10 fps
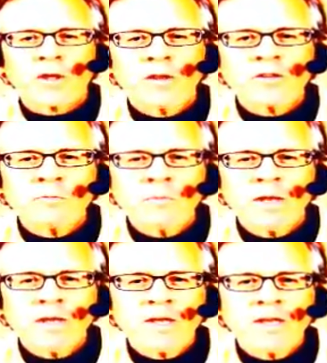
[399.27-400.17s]
This
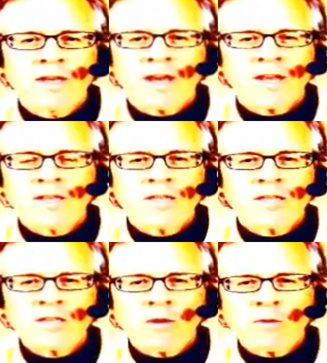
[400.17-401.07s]
minute can't teach the
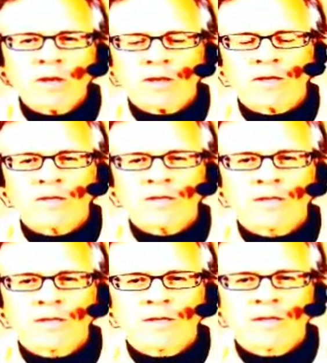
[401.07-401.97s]
ego anything.
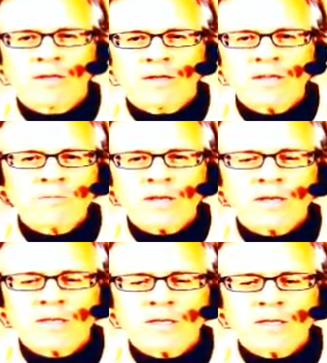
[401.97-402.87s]
This minute
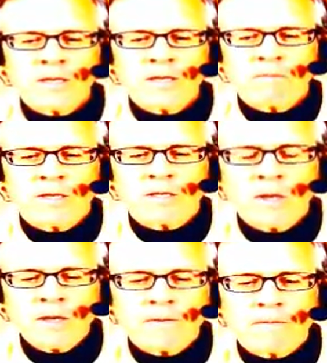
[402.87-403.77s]
doesn't need to be this
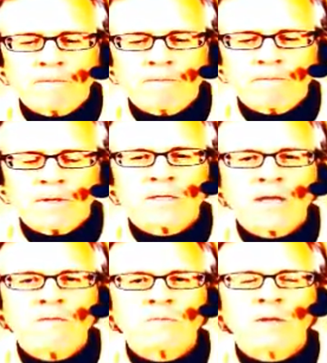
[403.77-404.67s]
minute.
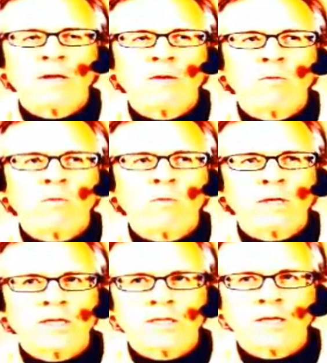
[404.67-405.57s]
Instead of this minute,
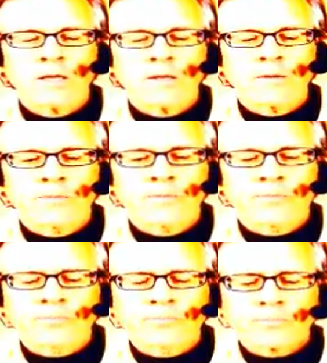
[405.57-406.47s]
oneness is seen.
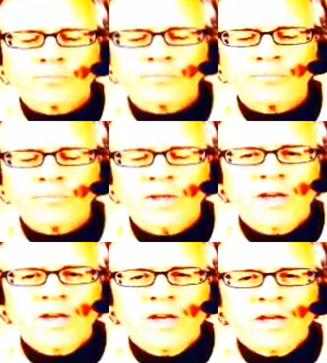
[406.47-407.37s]

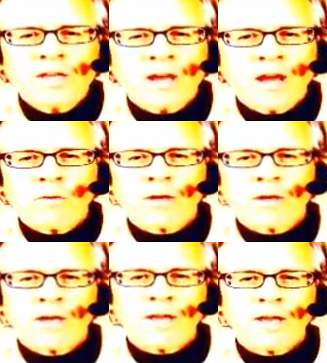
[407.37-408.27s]
This hour
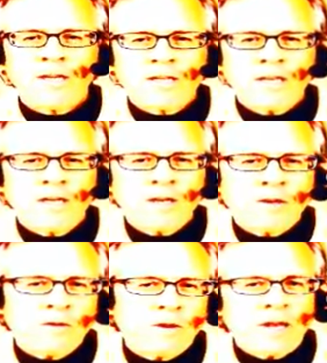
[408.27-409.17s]
can't teach the
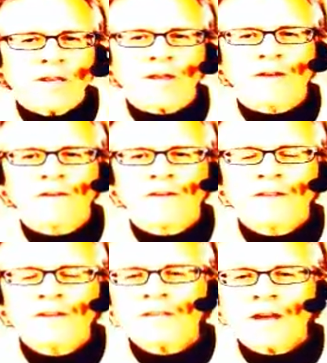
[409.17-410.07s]
ego anything.
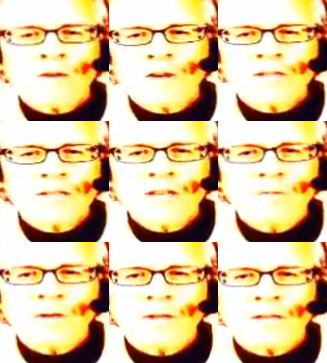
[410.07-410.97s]
This hour doesn't need
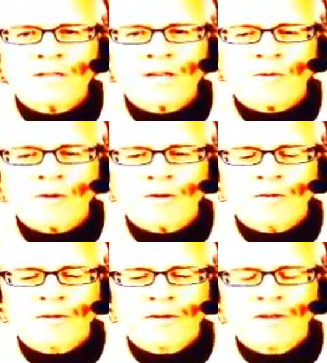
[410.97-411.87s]
to be this hour.
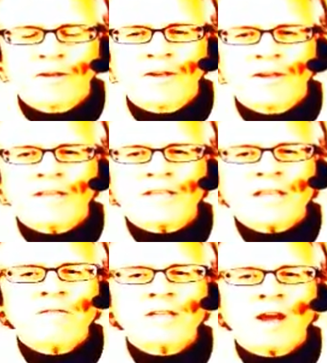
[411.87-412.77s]
Instead
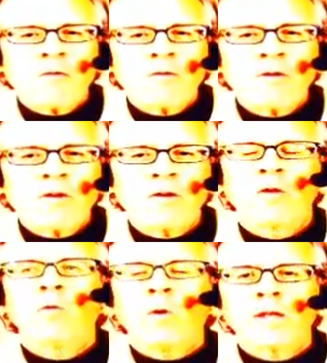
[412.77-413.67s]
of this hour,
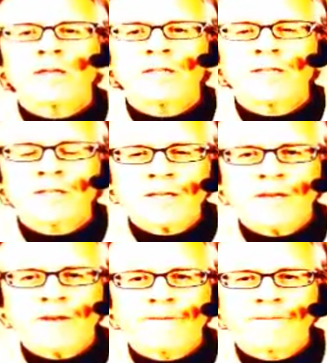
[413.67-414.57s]
oneness is seen.